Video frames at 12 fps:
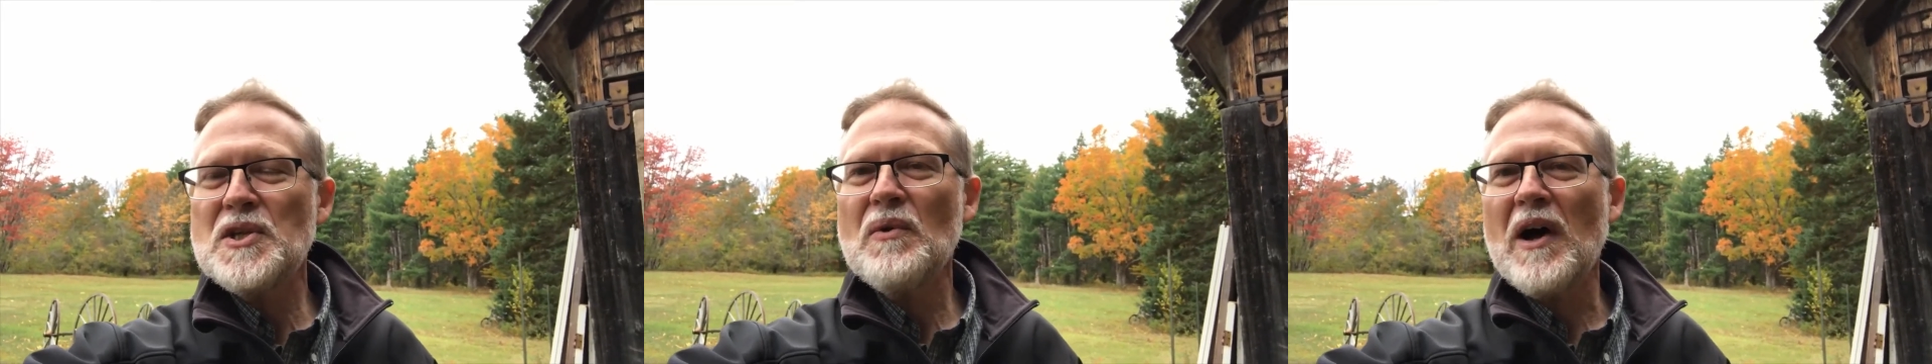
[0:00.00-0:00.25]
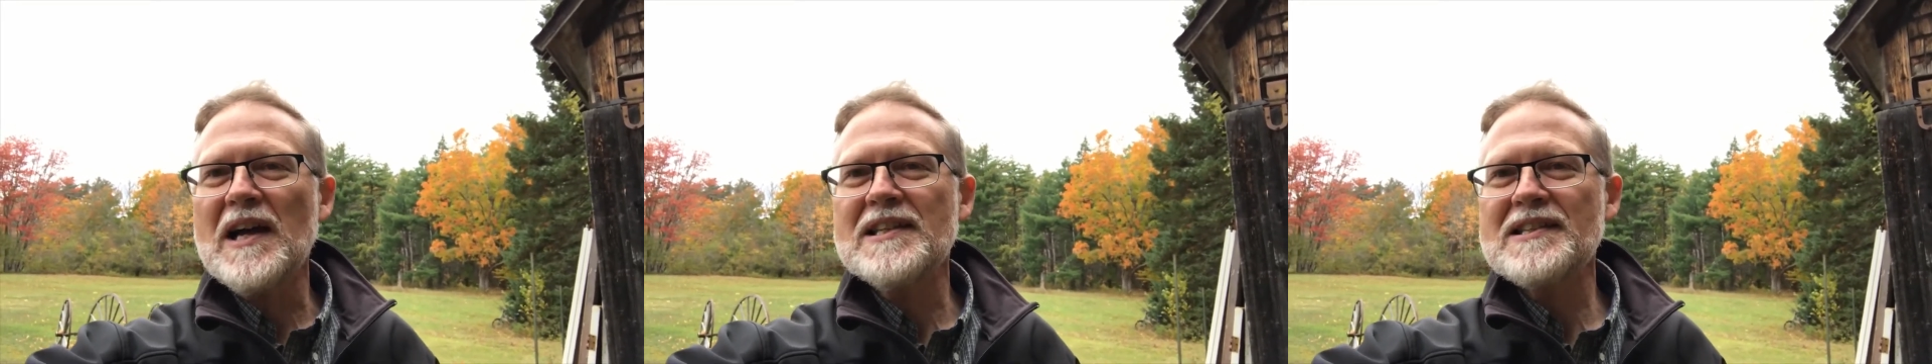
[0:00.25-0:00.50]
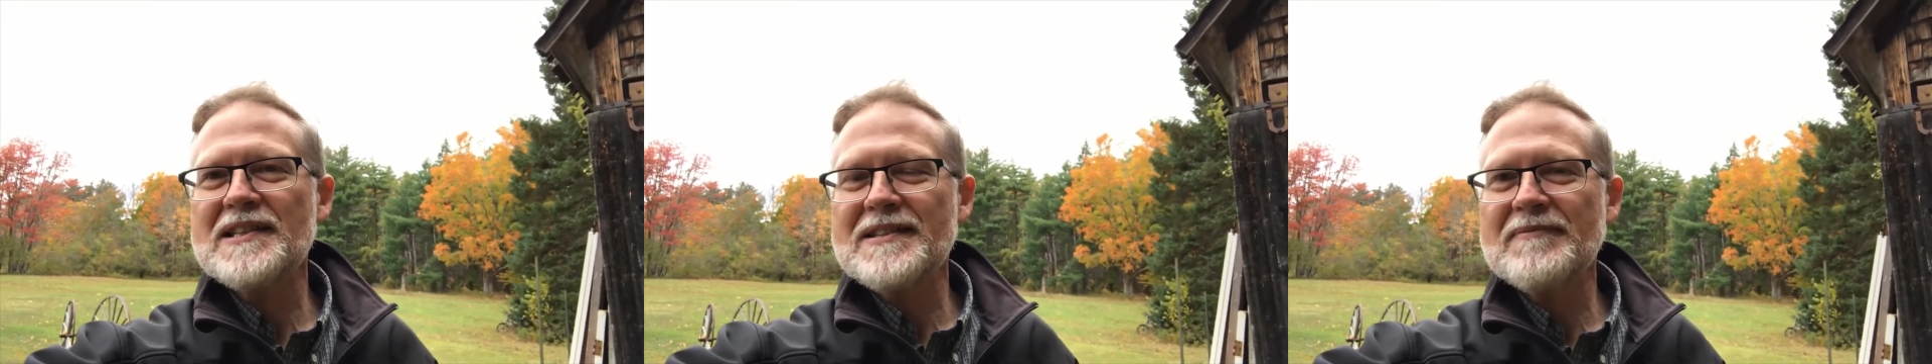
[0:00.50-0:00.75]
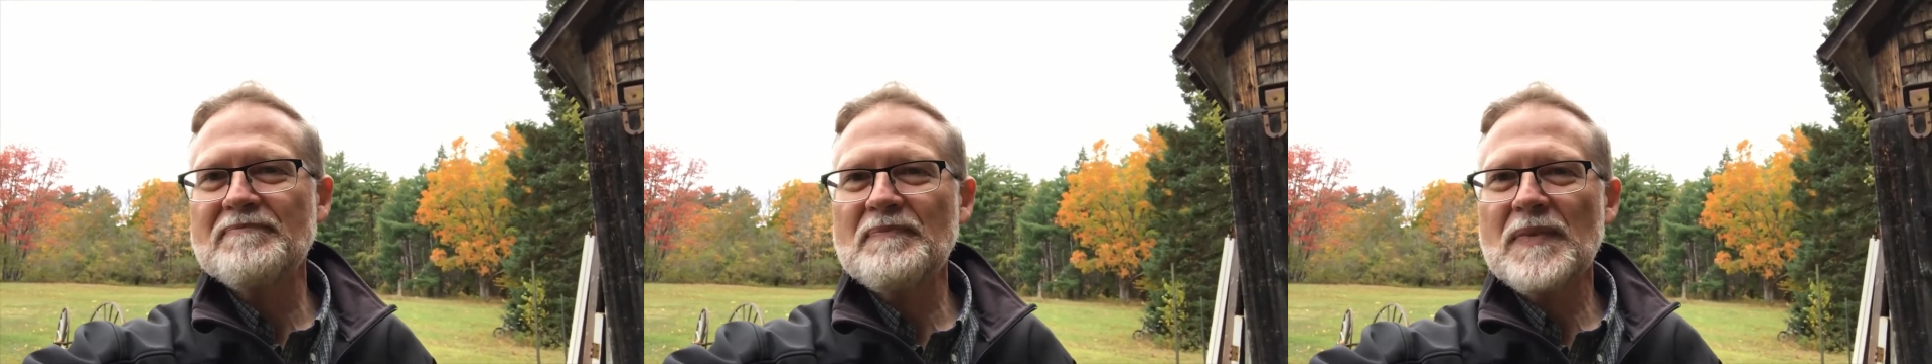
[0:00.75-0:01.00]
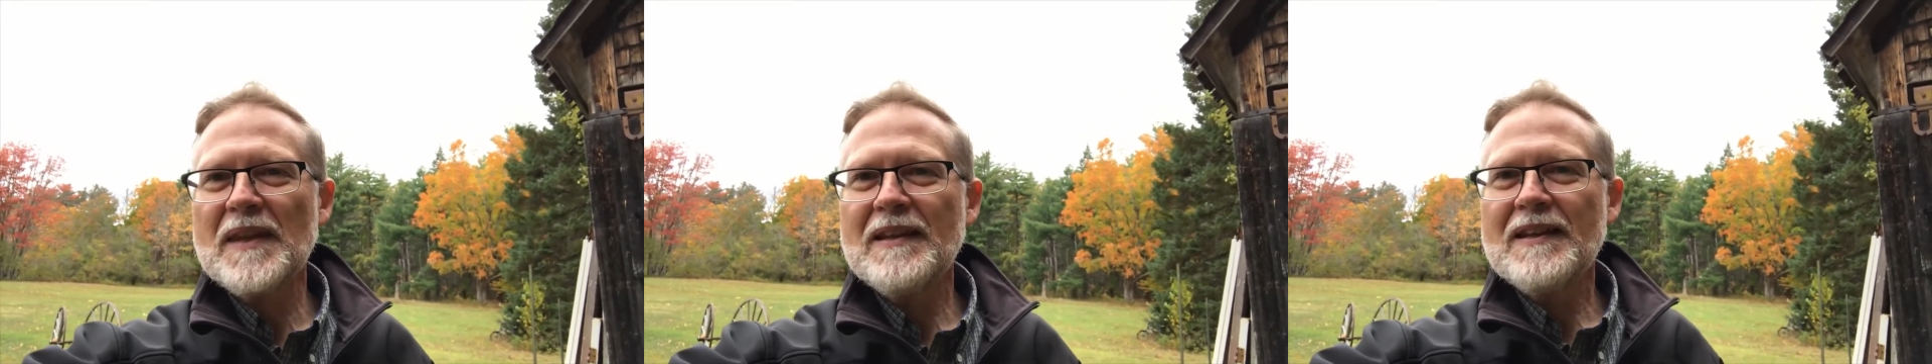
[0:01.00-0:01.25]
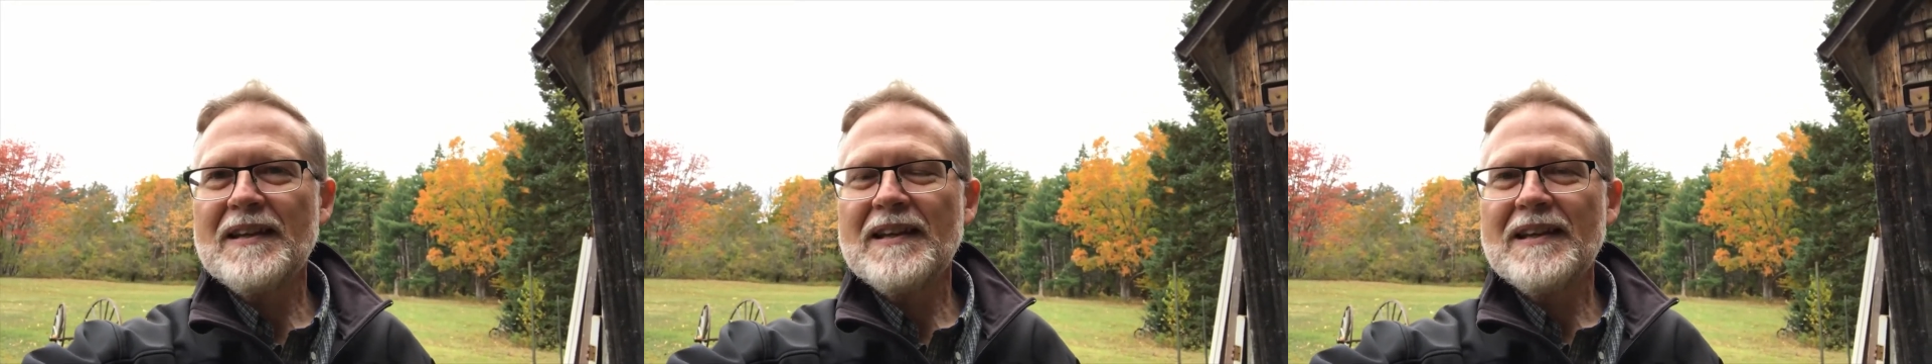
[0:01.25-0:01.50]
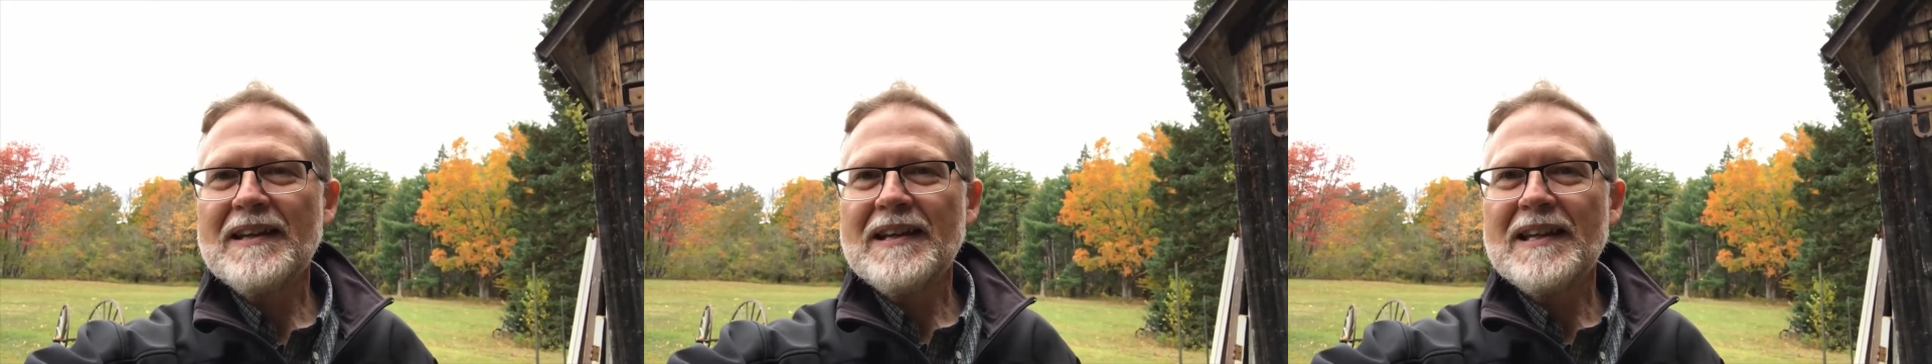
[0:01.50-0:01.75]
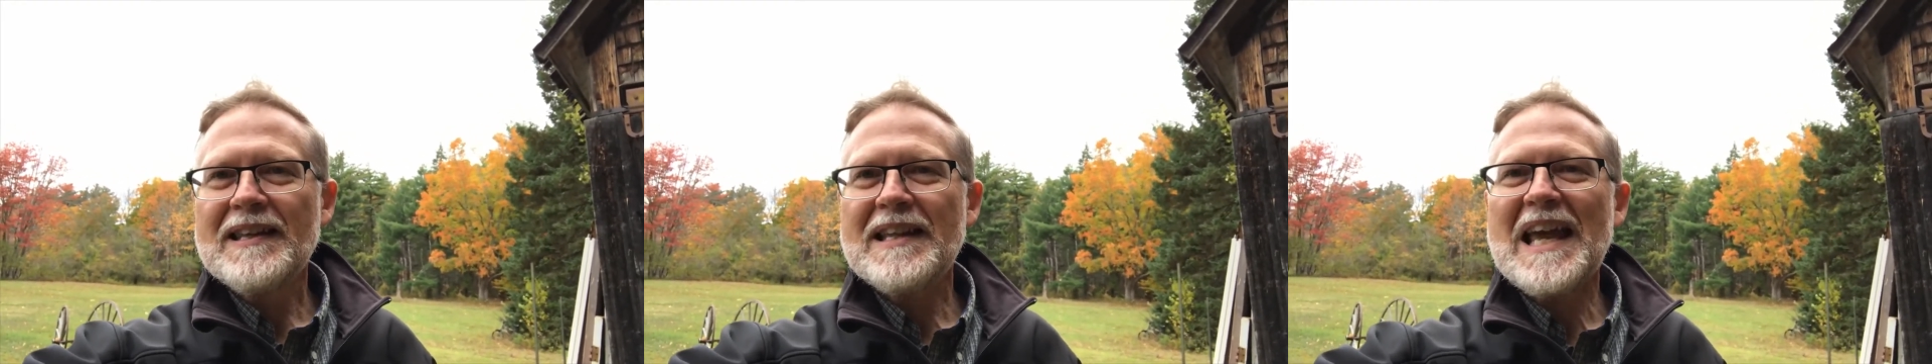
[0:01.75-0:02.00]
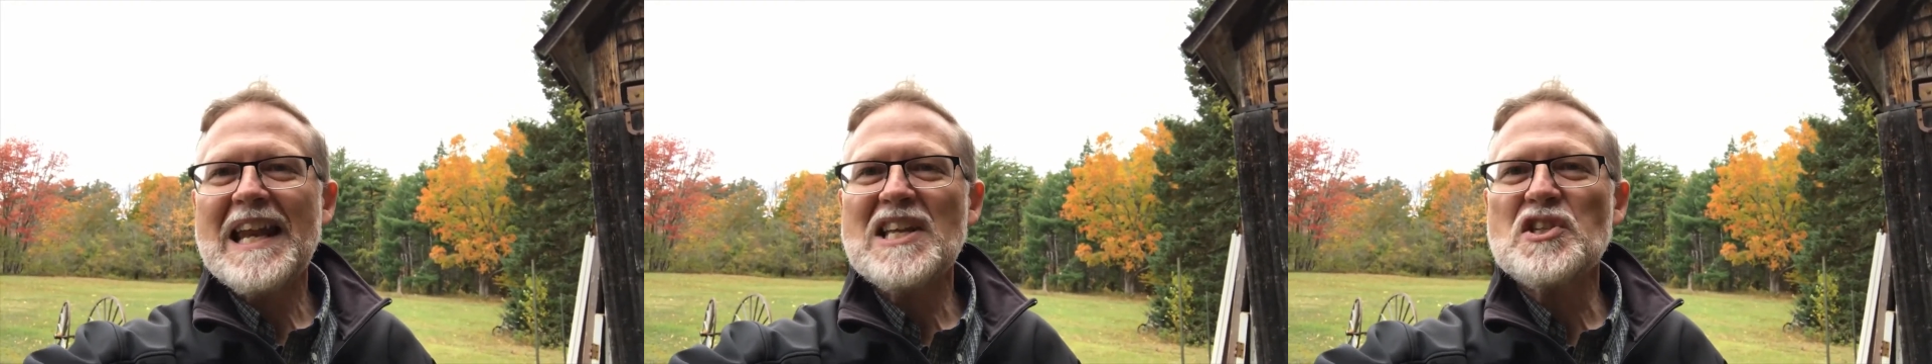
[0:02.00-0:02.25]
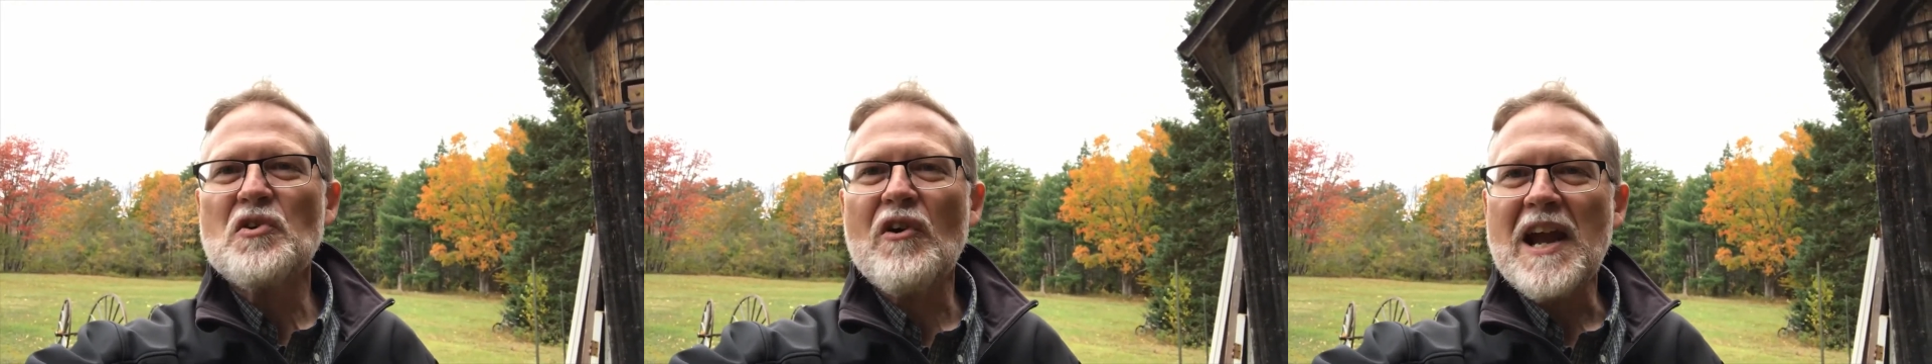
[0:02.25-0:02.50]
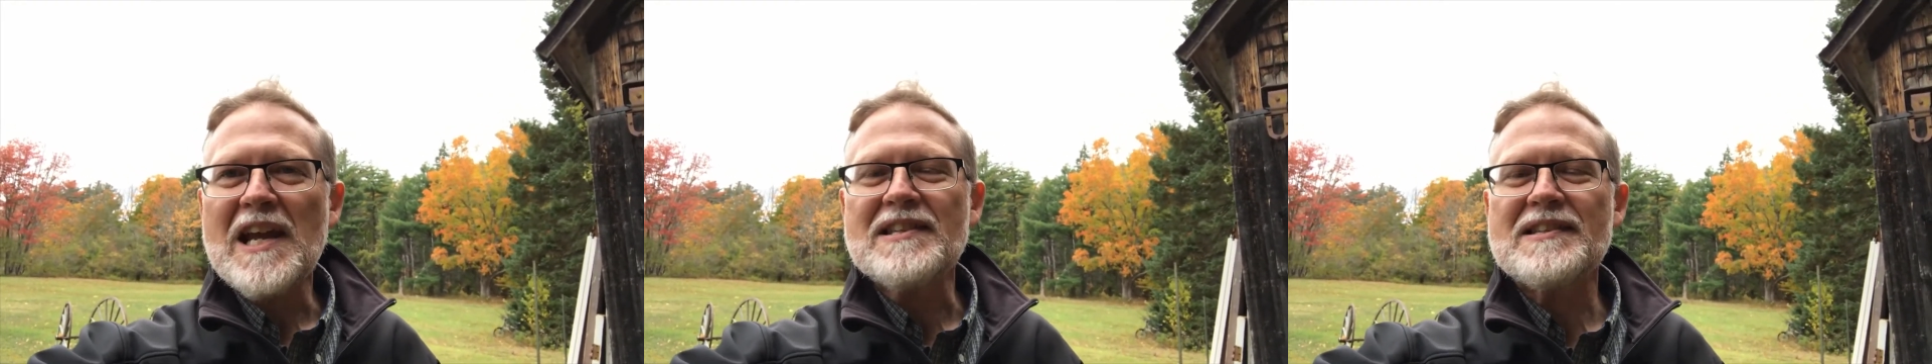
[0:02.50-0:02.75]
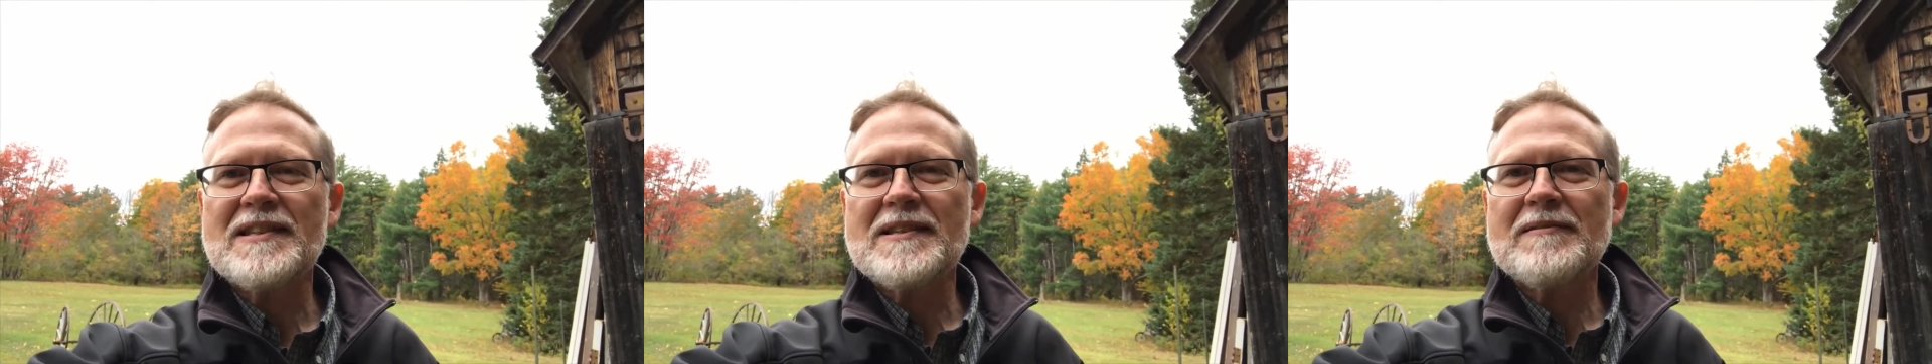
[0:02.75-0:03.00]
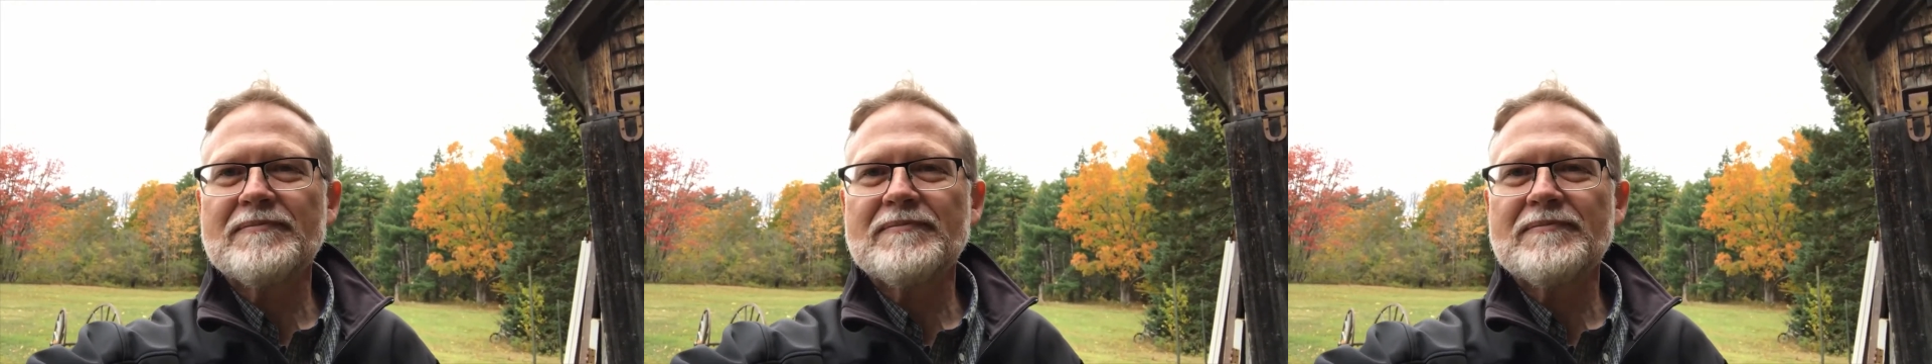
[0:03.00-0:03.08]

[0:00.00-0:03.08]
to us than his grace.